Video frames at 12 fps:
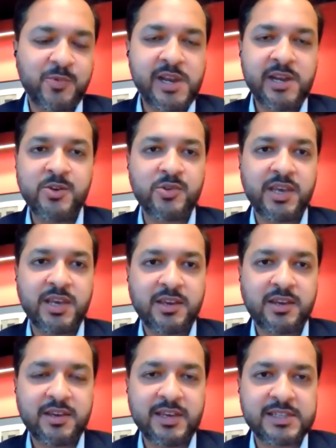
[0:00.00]
Where do you
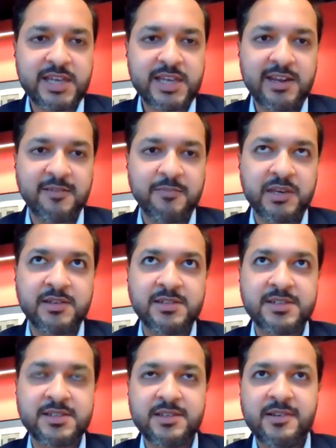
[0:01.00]
think it's heading?
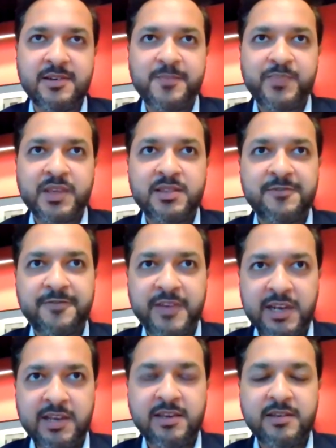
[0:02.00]
Because the
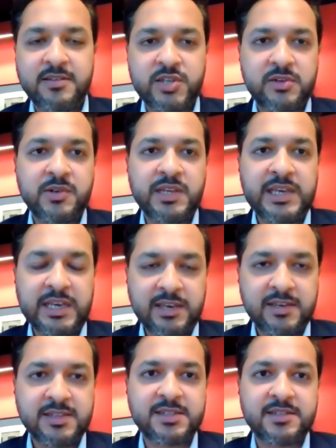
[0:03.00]
feeling generally
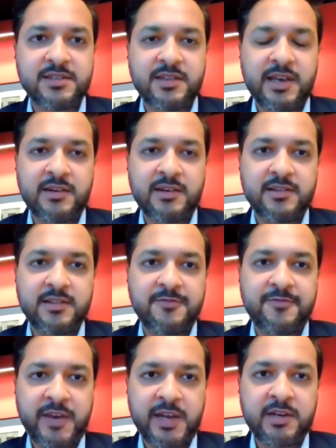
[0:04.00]
is that
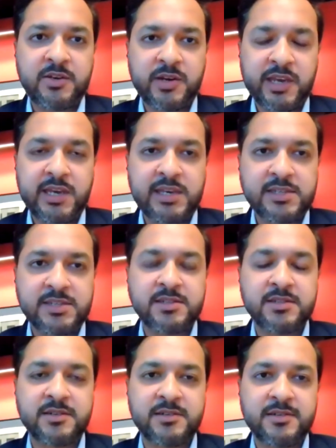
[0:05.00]
the Fed today
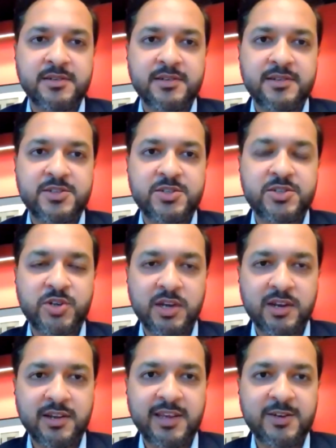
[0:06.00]
is
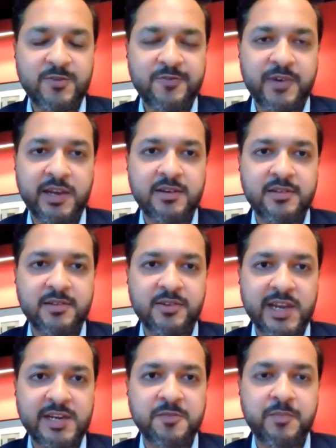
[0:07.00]
struggling to find the
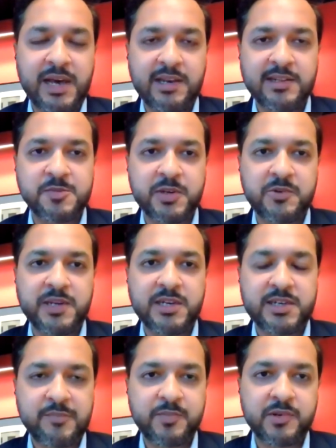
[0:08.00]
right balance
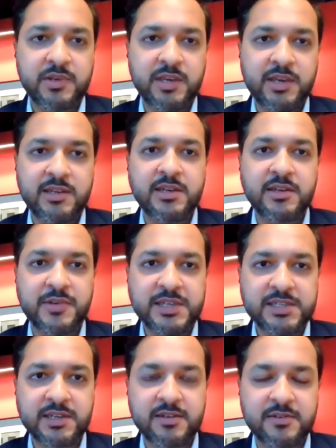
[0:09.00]
between tapering and
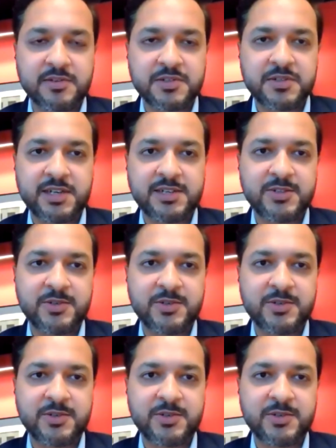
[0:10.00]
increasing interest rates.